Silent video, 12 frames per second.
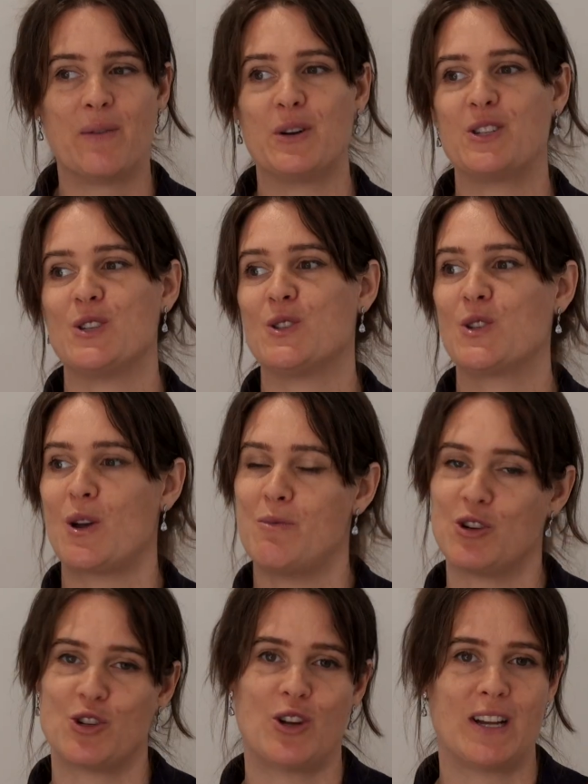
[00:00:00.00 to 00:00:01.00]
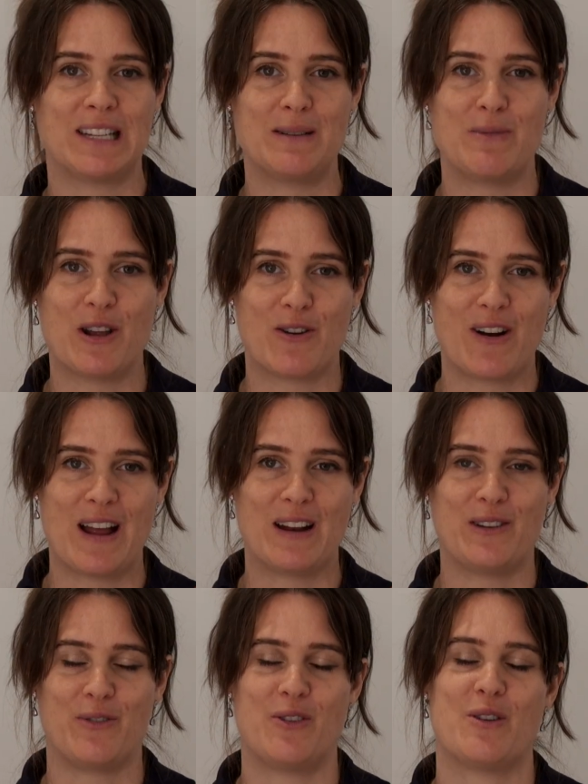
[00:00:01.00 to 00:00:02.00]
which is so much nicer to be around
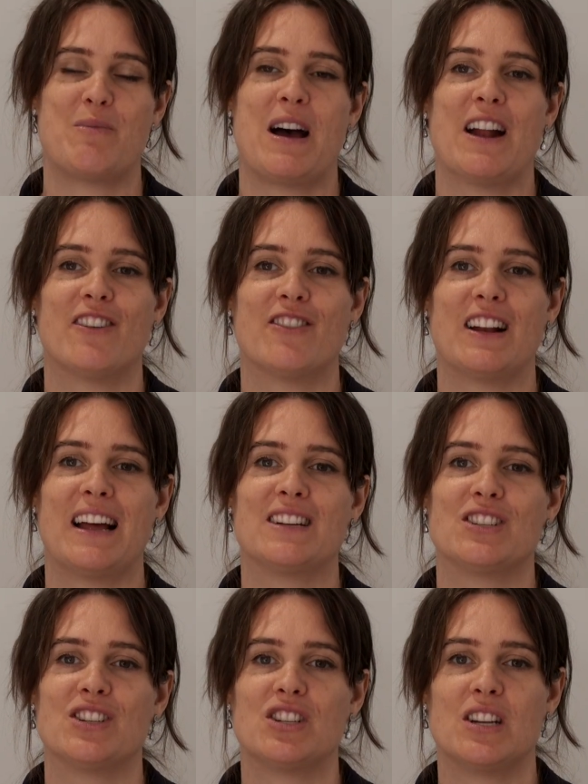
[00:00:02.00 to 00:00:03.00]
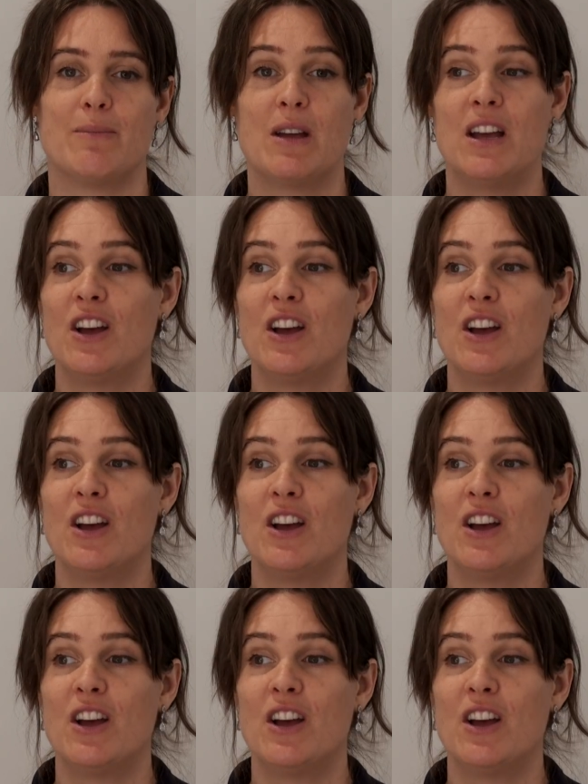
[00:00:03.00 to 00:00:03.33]
if you're in a partner relationship.